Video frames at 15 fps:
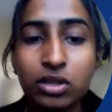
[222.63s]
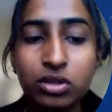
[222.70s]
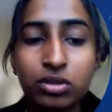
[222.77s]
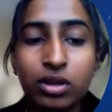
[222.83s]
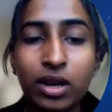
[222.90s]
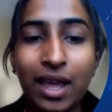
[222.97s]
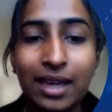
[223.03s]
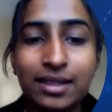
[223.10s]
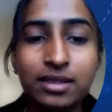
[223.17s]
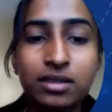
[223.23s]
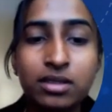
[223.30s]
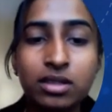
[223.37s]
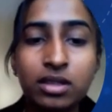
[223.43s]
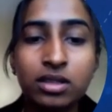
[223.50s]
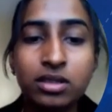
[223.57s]
So
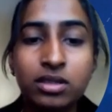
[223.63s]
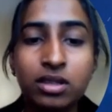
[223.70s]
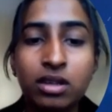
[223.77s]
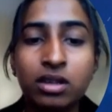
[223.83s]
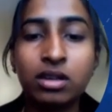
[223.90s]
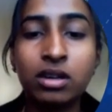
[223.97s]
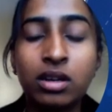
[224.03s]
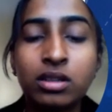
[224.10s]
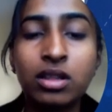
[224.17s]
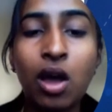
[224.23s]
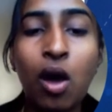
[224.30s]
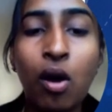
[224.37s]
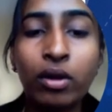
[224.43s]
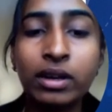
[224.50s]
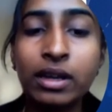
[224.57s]
next is the
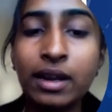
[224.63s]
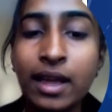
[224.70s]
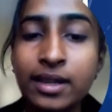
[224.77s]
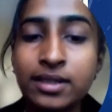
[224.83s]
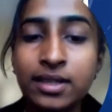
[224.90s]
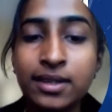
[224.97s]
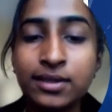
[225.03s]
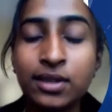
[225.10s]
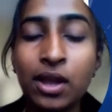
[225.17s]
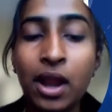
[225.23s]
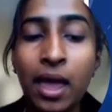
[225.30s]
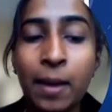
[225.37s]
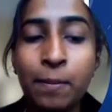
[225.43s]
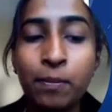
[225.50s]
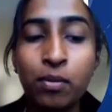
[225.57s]
organization
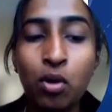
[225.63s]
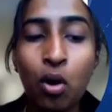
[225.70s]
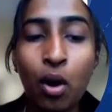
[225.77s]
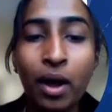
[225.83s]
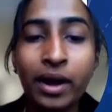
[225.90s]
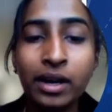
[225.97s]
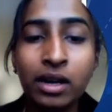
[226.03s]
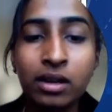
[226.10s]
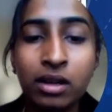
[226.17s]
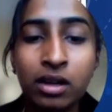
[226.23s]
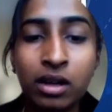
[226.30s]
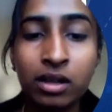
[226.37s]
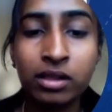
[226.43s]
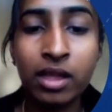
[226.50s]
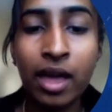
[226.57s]
employed
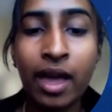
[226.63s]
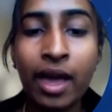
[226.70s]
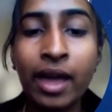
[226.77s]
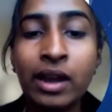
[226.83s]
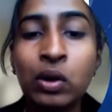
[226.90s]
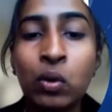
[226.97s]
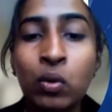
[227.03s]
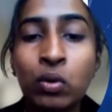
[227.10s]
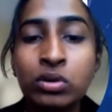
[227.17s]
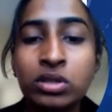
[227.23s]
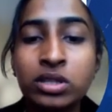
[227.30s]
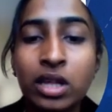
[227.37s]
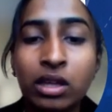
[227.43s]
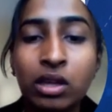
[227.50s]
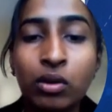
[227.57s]
their own
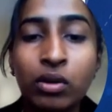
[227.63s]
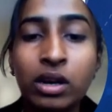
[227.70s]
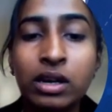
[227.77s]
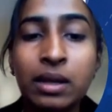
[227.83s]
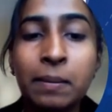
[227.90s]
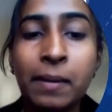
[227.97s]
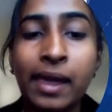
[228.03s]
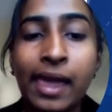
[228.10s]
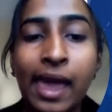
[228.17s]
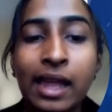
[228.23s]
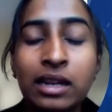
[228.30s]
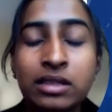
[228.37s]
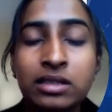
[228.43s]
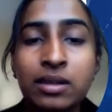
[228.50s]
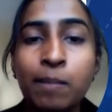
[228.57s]
security
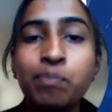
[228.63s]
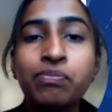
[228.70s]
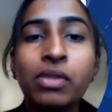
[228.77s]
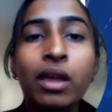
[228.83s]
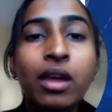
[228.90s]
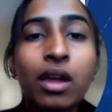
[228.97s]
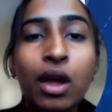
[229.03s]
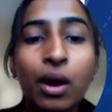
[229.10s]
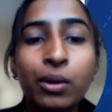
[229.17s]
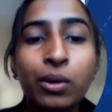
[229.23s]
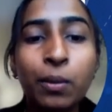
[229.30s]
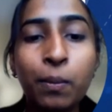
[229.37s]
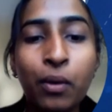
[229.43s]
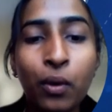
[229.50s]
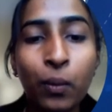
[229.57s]
mechanism
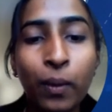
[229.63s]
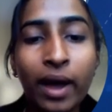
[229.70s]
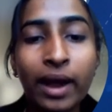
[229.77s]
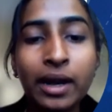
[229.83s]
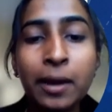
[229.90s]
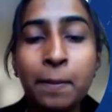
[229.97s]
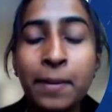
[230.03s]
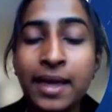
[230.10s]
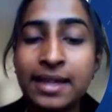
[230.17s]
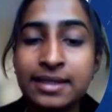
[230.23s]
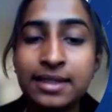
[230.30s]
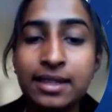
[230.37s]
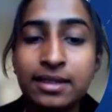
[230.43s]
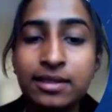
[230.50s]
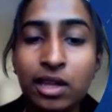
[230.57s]
to provide
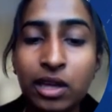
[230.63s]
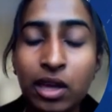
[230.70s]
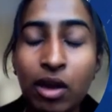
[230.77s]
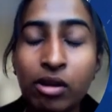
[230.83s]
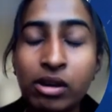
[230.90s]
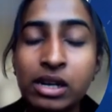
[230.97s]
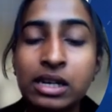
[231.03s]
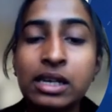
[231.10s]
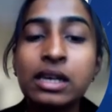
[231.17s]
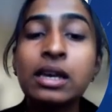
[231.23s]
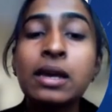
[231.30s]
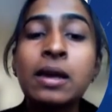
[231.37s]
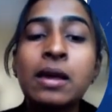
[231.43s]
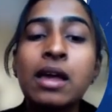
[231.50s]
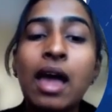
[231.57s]
basic security.
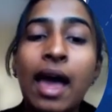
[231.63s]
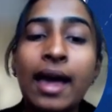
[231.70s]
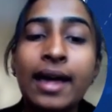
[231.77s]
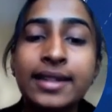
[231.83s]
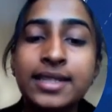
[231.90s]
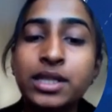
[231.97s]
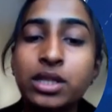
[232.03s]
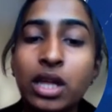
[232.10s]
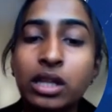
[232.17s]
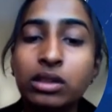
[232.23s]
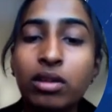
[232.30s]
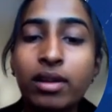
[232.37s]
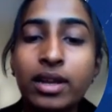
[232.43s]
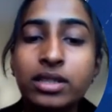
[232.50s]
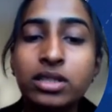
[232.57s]
As
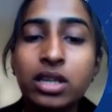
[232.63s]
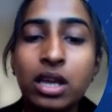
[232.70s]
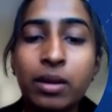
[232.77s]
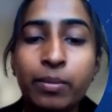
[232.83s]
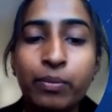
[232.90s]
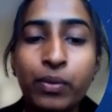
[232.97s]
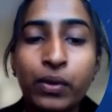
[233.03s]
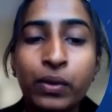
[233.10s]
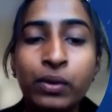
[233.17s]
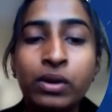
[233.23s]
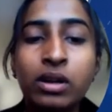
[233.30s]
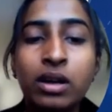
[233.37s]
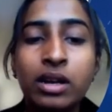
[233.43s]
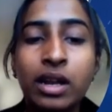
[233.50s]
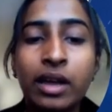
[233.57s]
technology
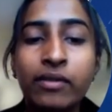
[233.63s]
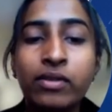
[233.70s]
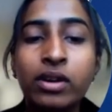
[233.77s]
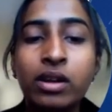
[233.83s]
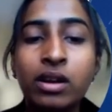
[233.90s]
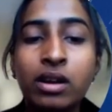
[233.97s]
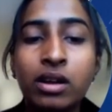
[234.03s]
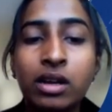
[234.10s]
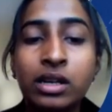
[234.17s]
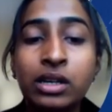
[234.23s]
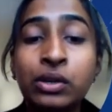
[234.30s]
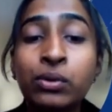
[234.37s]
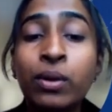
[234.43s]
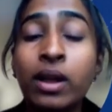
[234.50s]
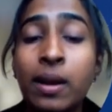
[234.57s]
improved, never a
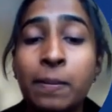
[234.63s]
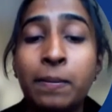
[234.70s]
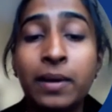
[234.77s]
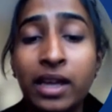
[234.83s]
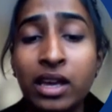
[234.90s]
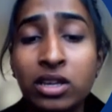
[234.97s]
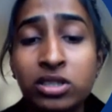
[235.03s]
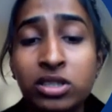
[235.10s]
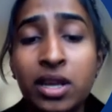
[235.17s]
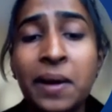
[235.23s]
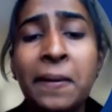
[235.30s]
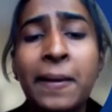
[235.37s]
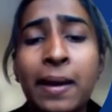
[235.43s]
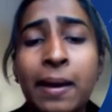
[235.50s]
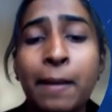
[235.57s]
newer
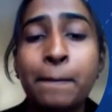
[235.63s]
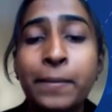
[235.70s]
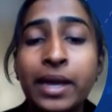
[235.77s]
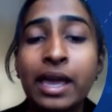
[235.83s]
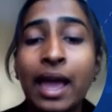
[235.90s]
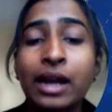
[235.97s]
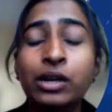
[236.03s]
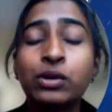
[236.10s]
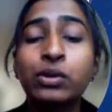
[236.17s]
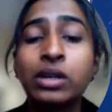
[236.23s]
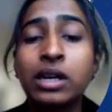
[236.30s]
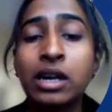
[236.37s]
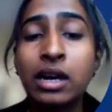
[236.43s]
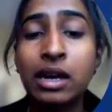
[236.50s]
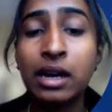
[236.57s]
application began
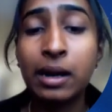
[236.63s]
to